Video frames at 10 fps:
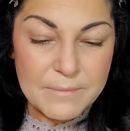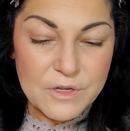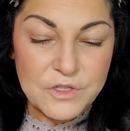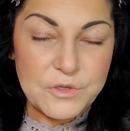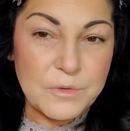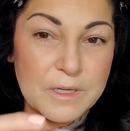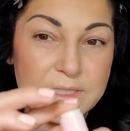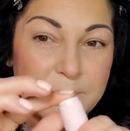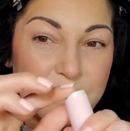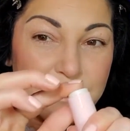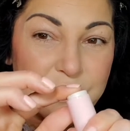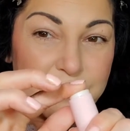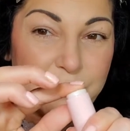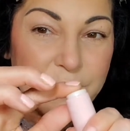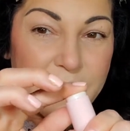gonna do is I'm gonna just
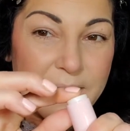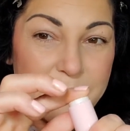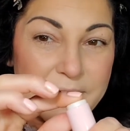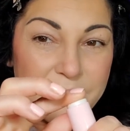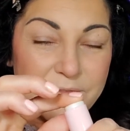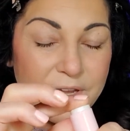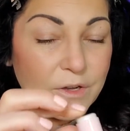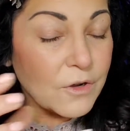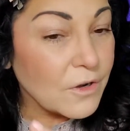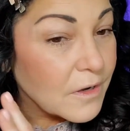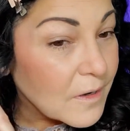put it on my finger